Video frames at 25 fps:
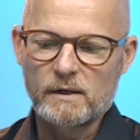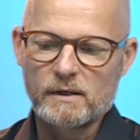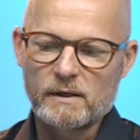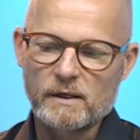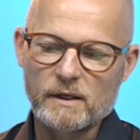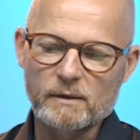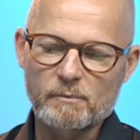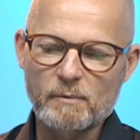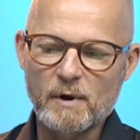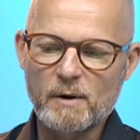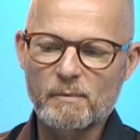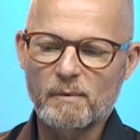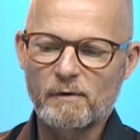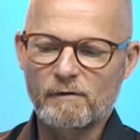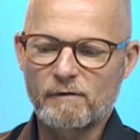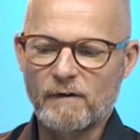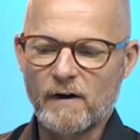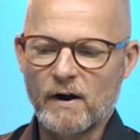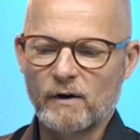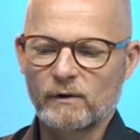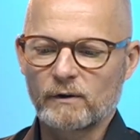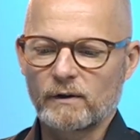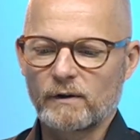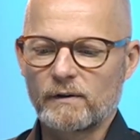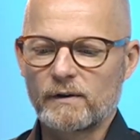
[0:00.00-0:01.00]
it may be
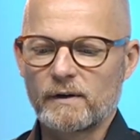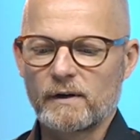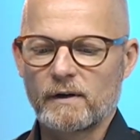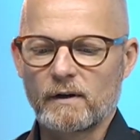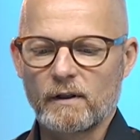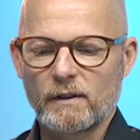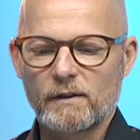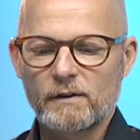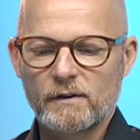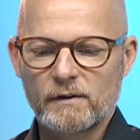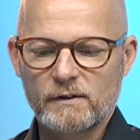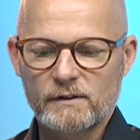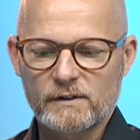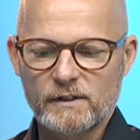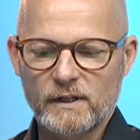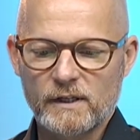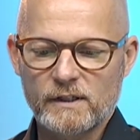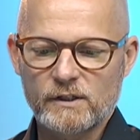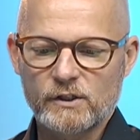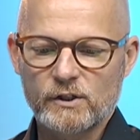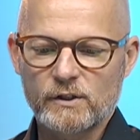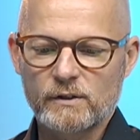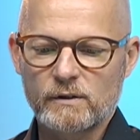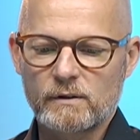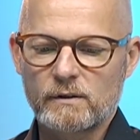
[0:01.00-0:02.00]
found on the health
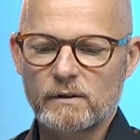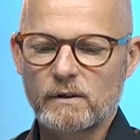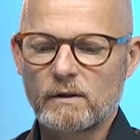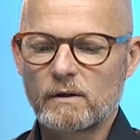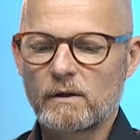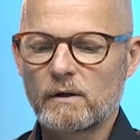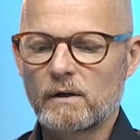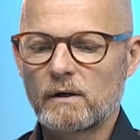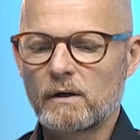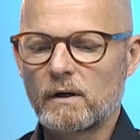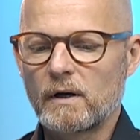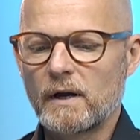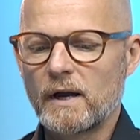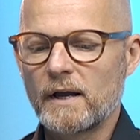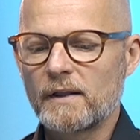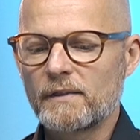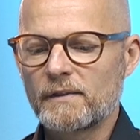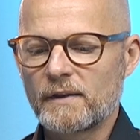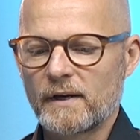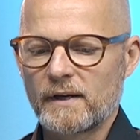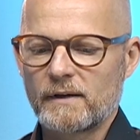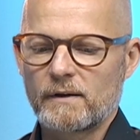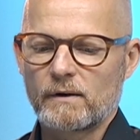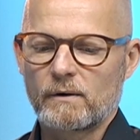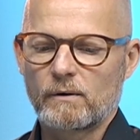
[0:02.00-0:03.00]
section and
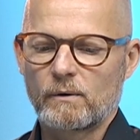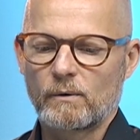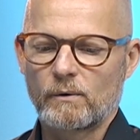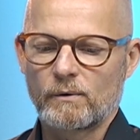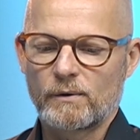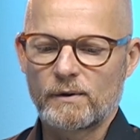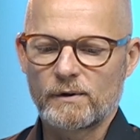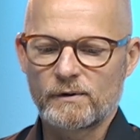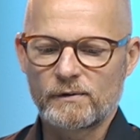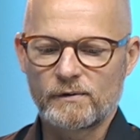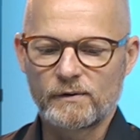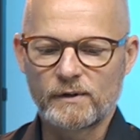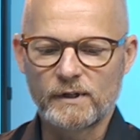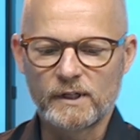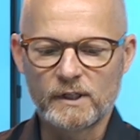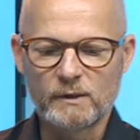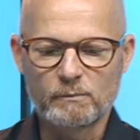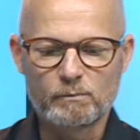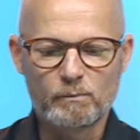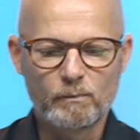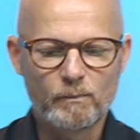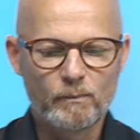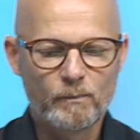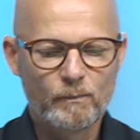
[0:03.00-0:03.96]
that author's name.